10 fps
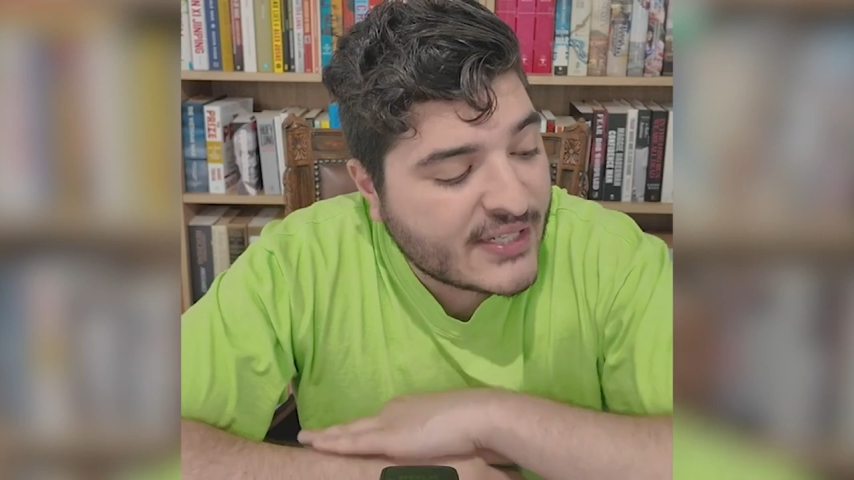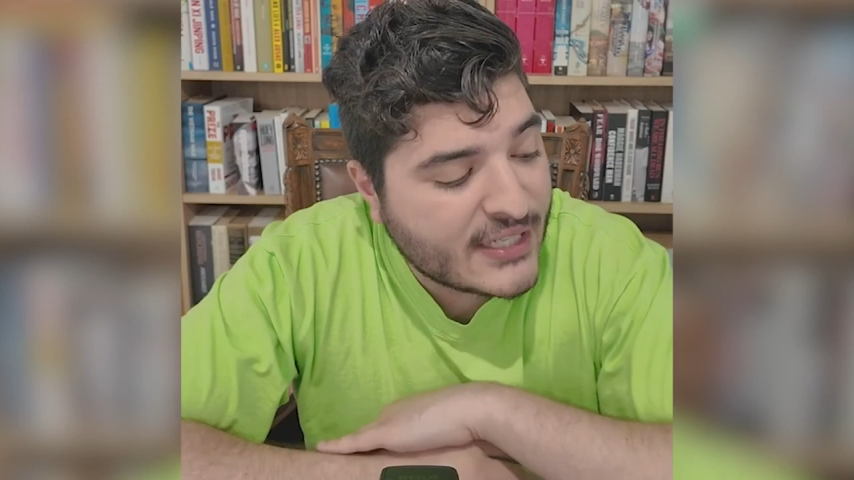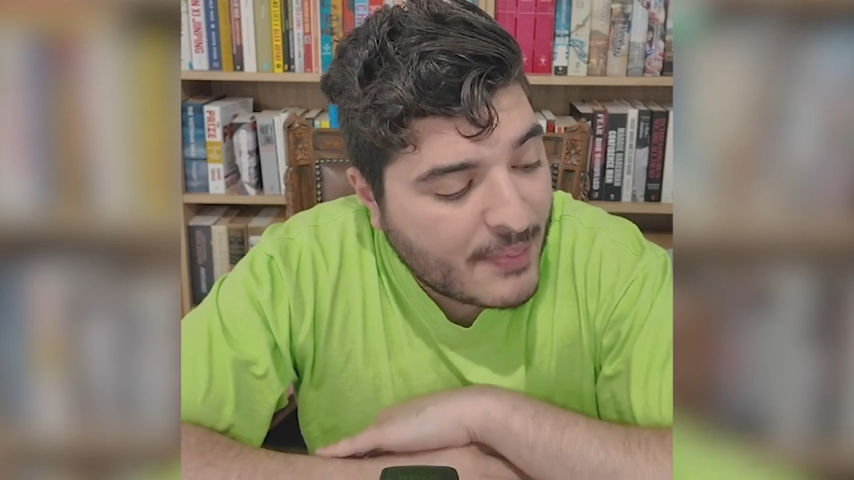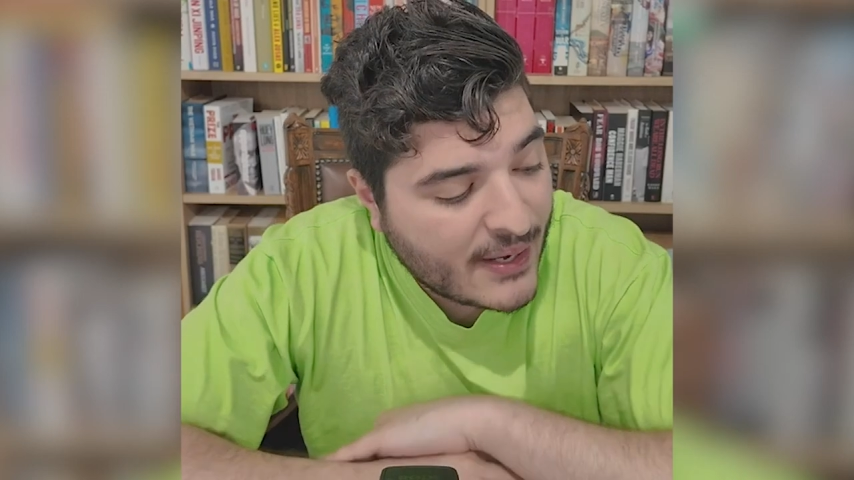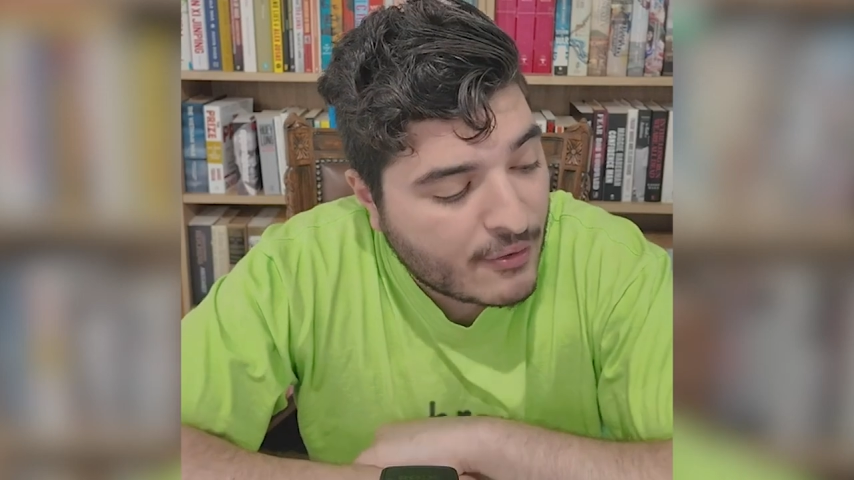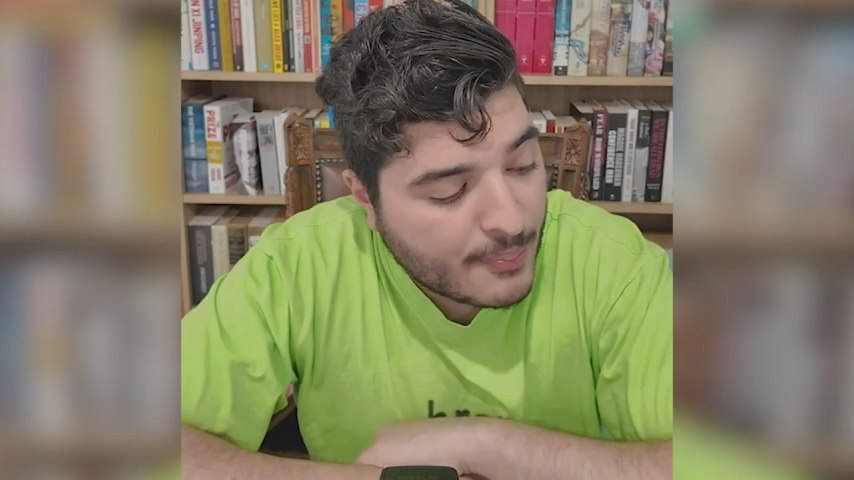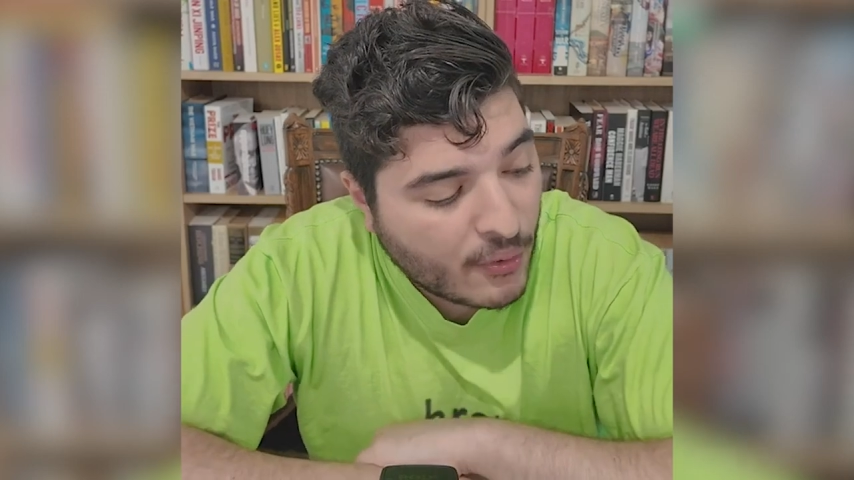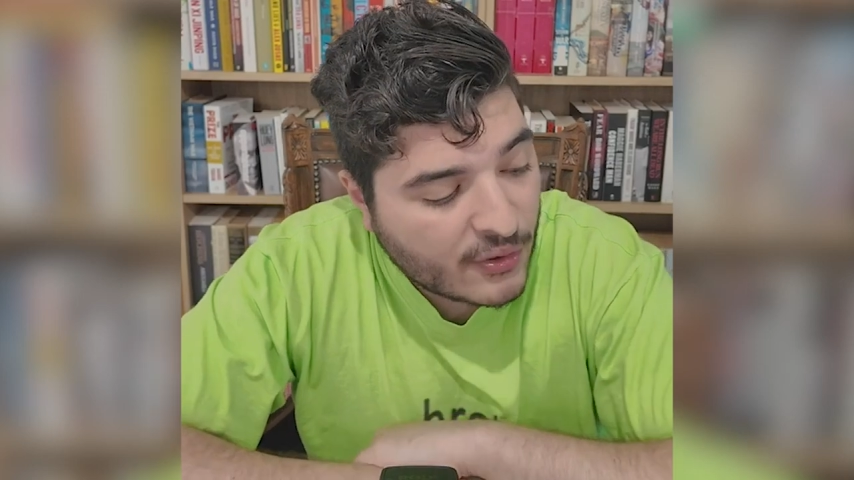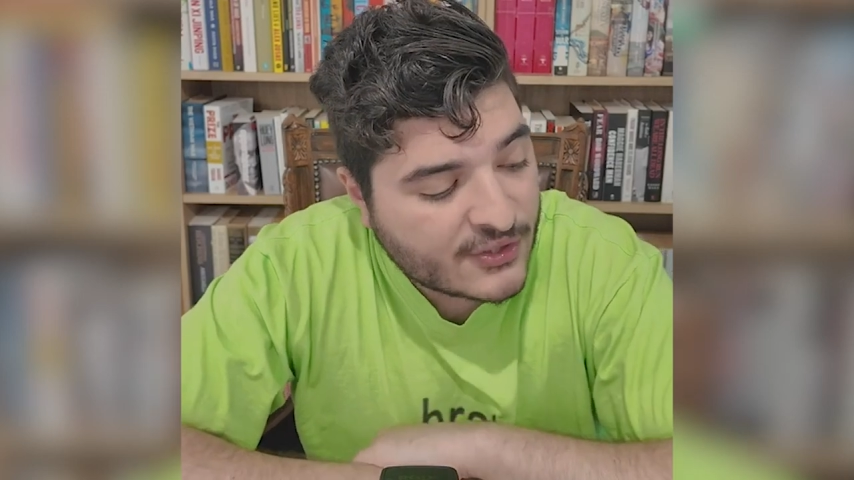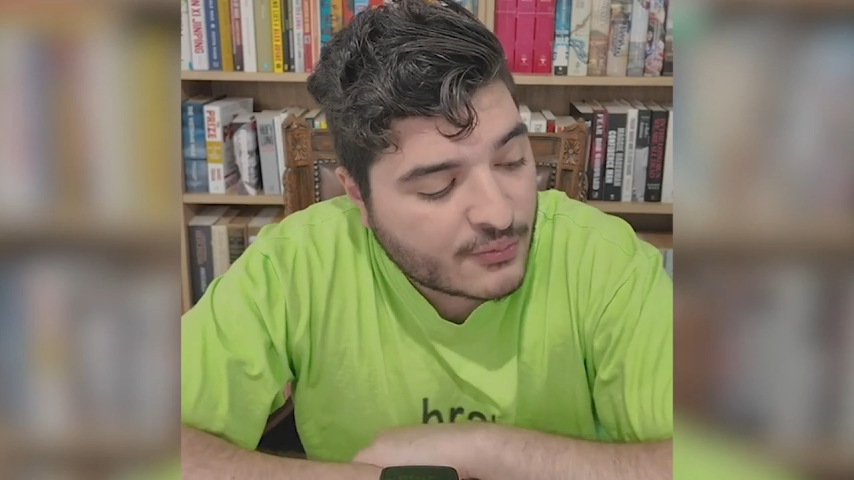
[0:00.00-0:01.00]
independent
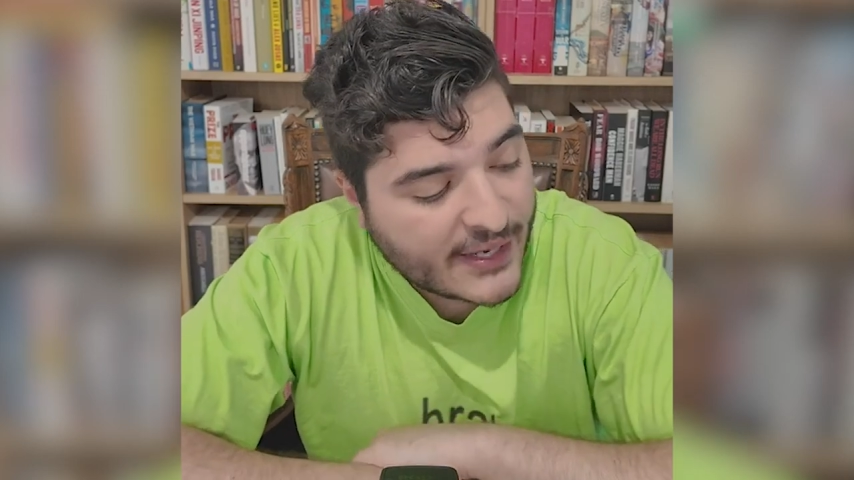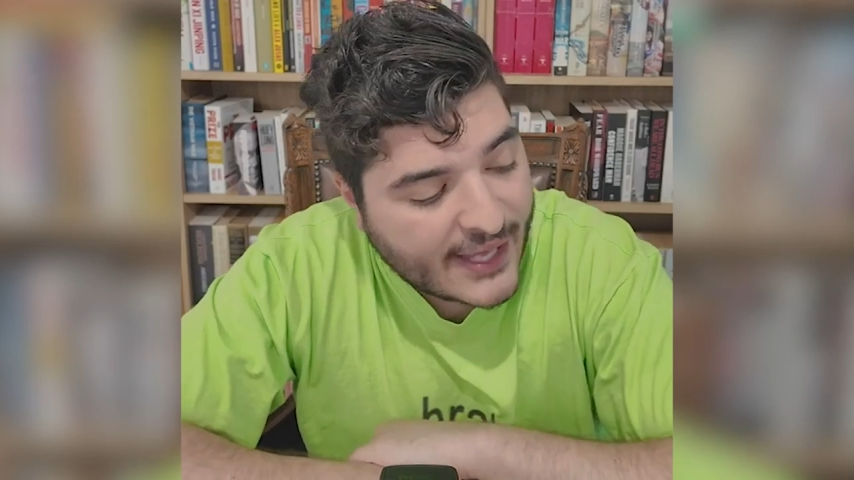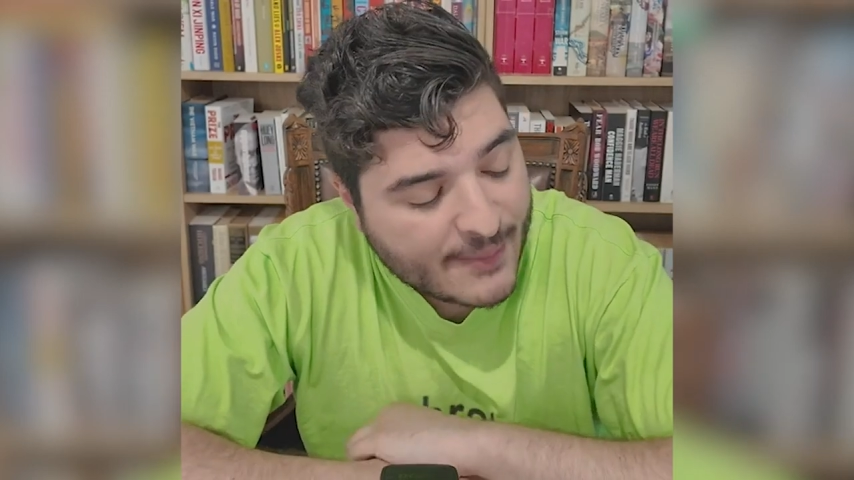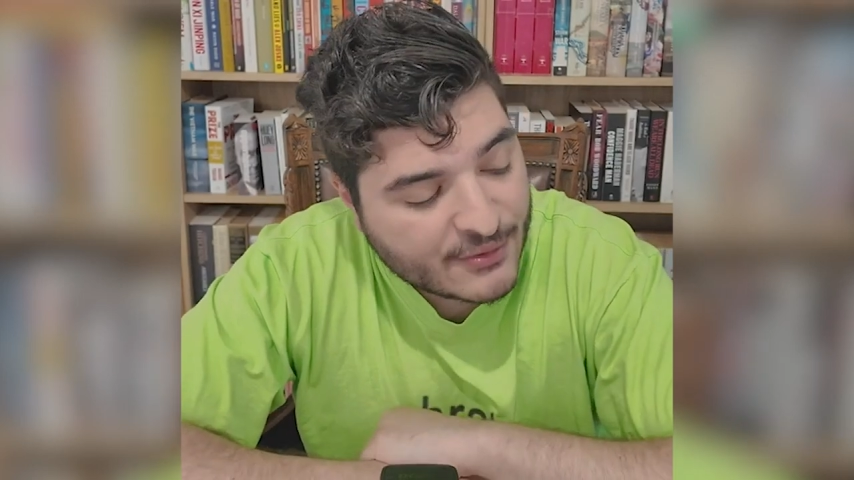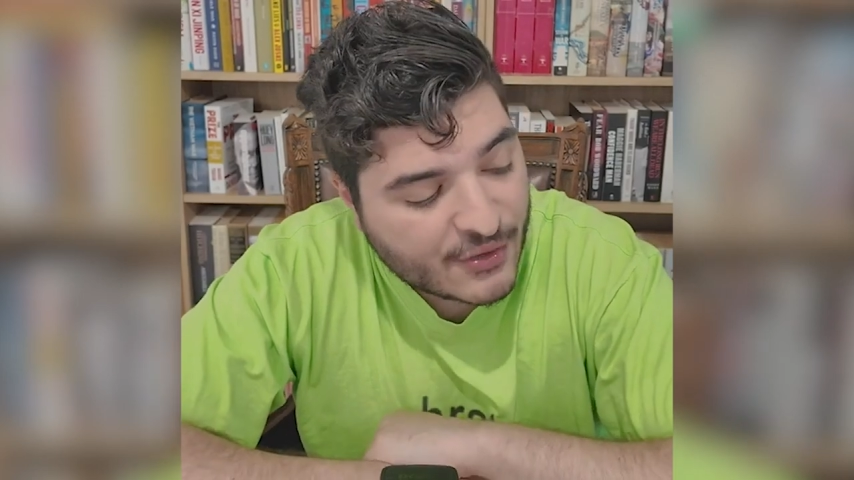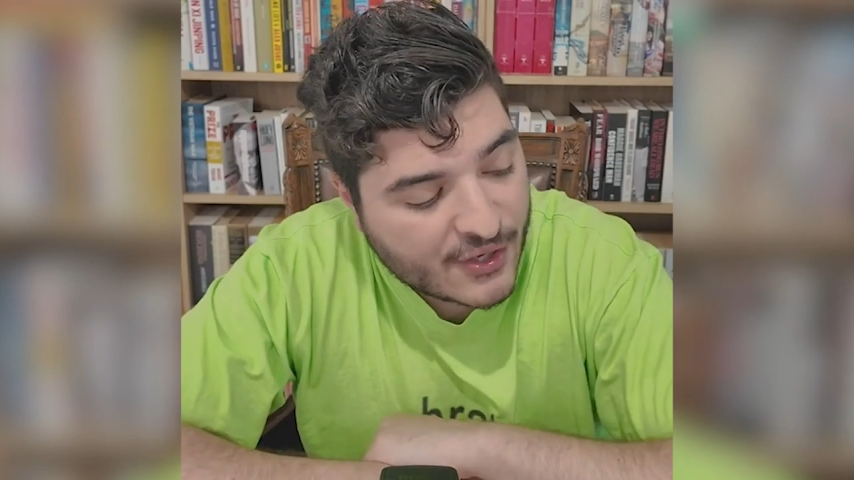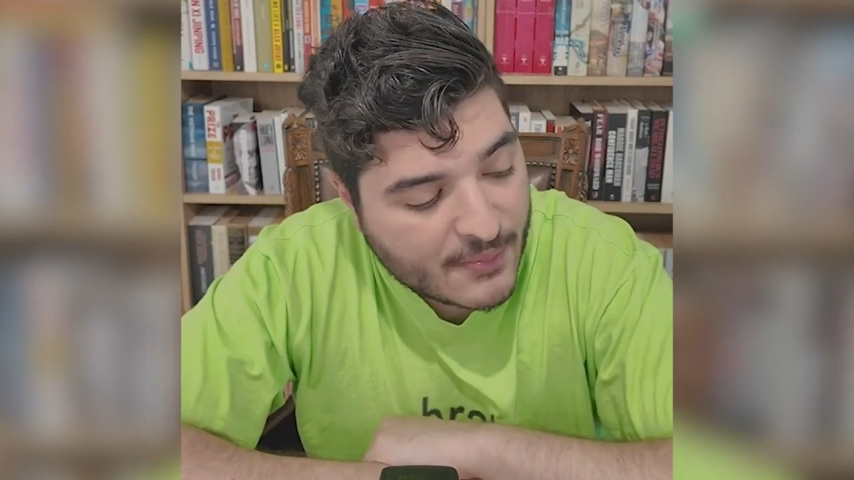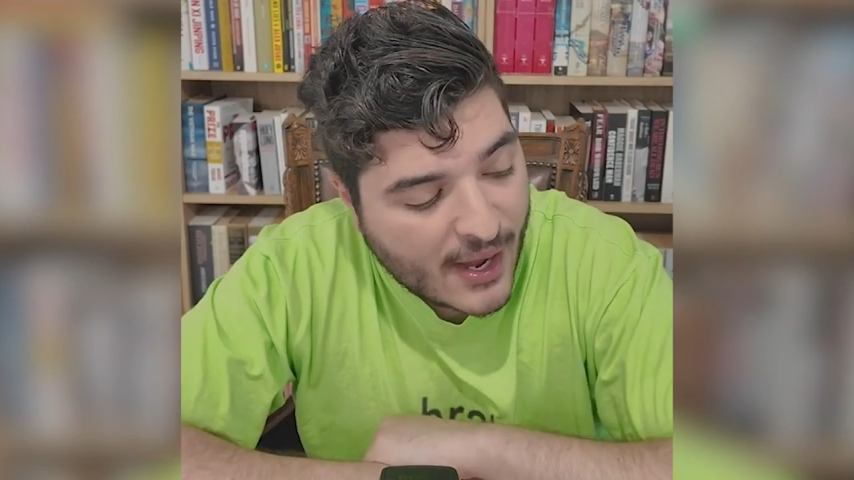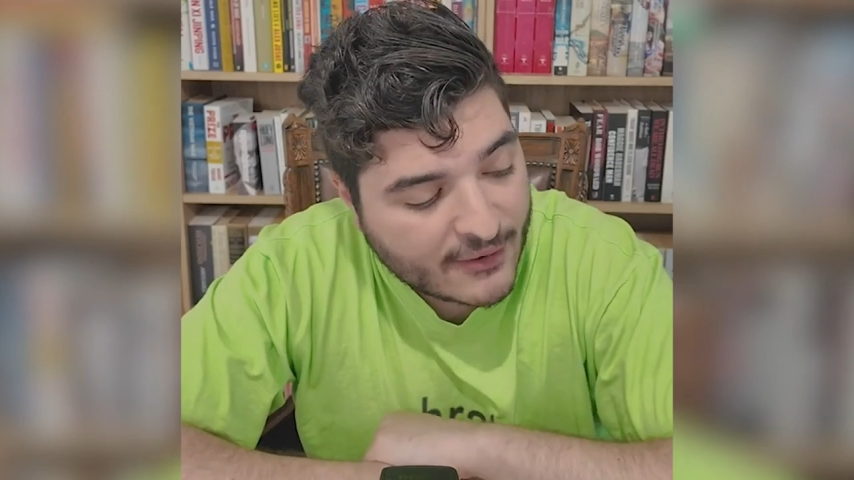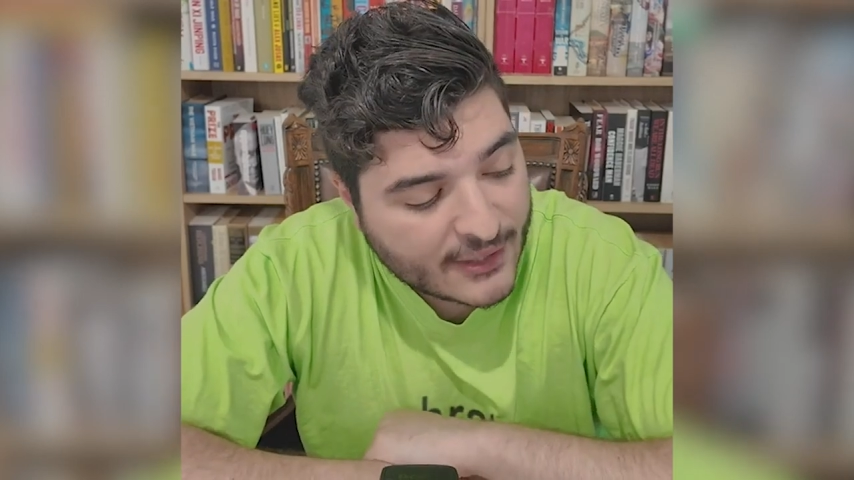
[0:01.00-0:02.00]
reports when it came to those
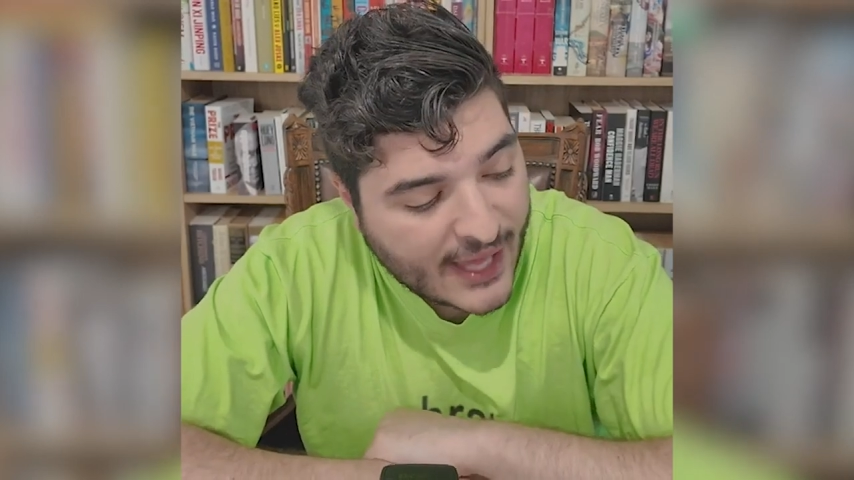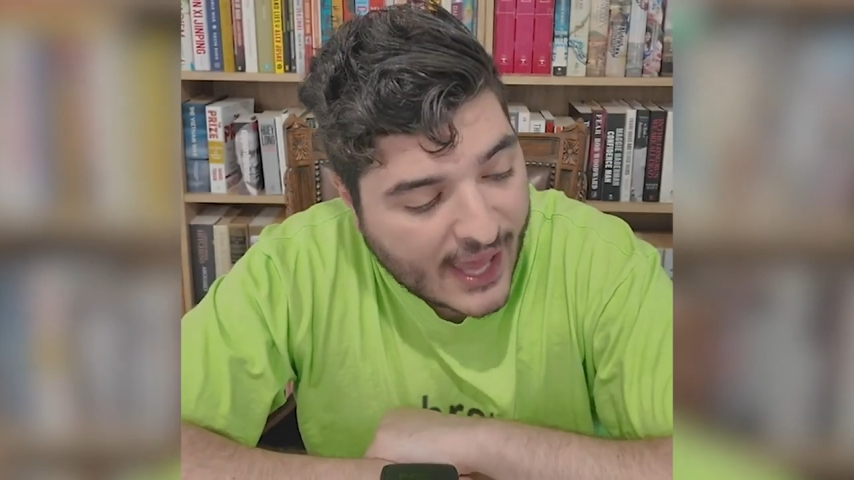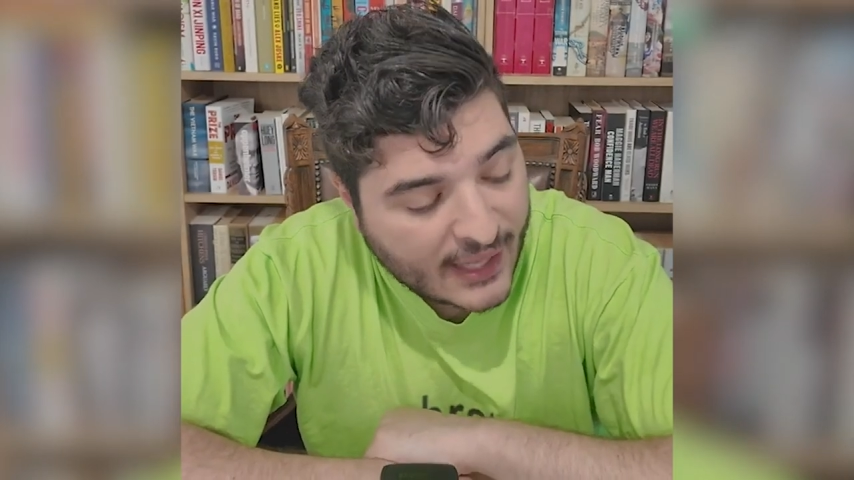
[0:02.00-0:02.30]
migrant